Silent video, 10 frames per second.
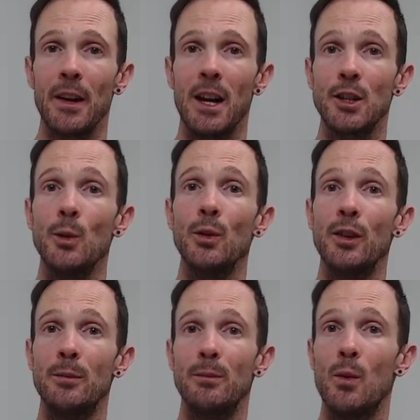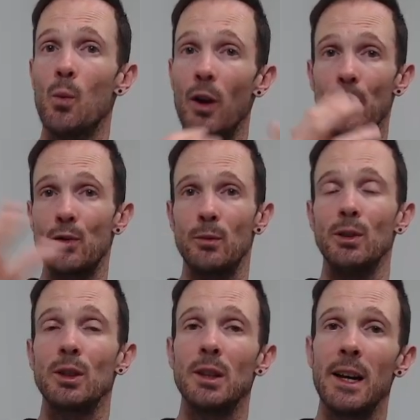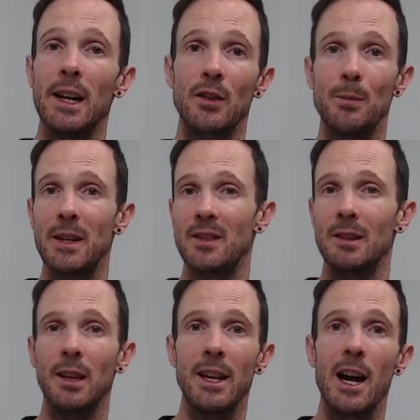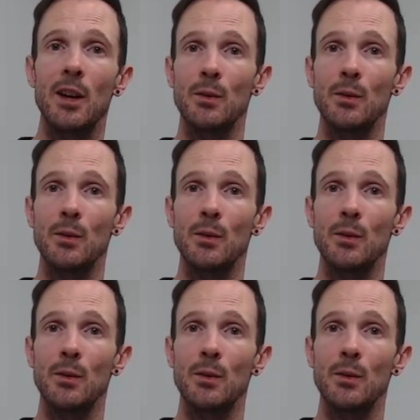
I told them what the room looked like, the basic layout,